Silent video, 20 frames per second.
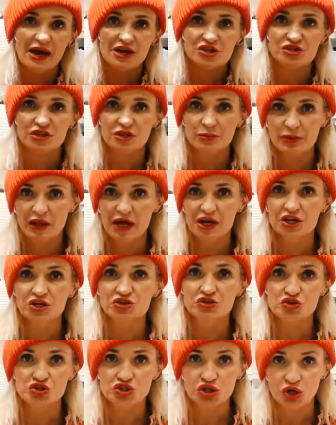actually planning
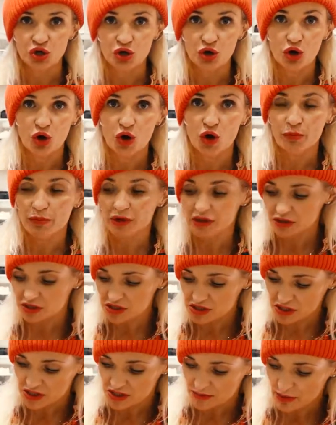to stay home and
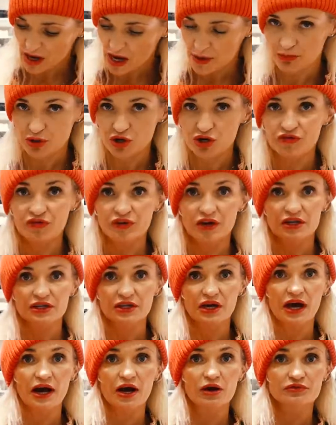this is my perfect
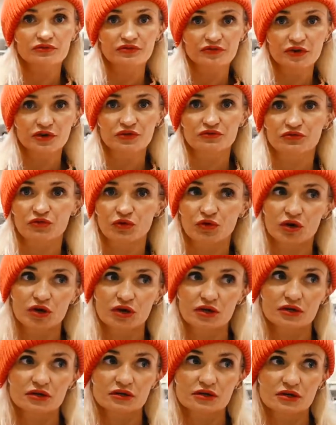outfit for